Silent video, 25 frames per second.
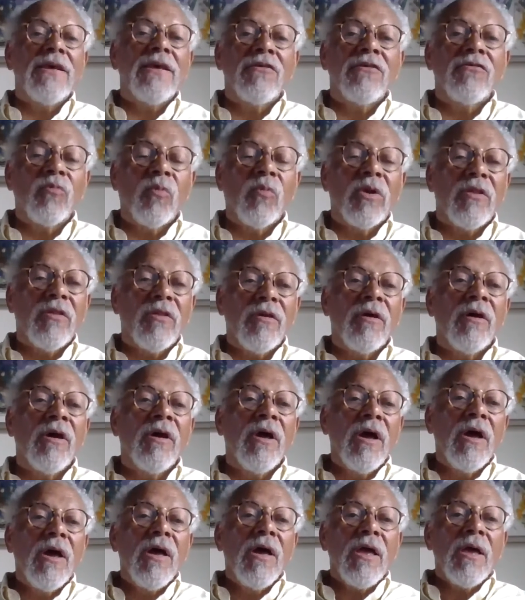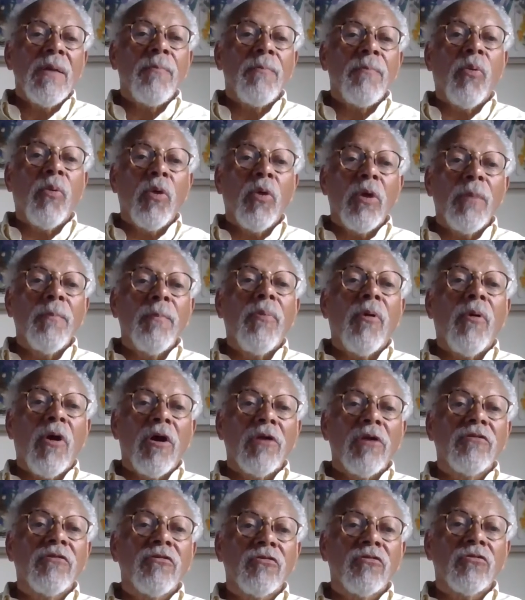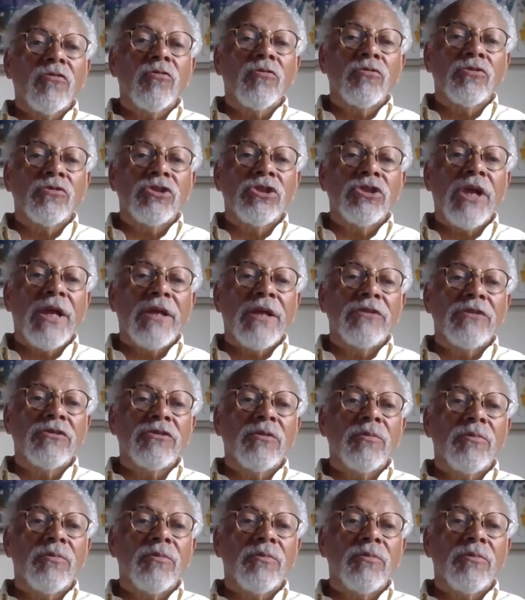one of the important parts of school change.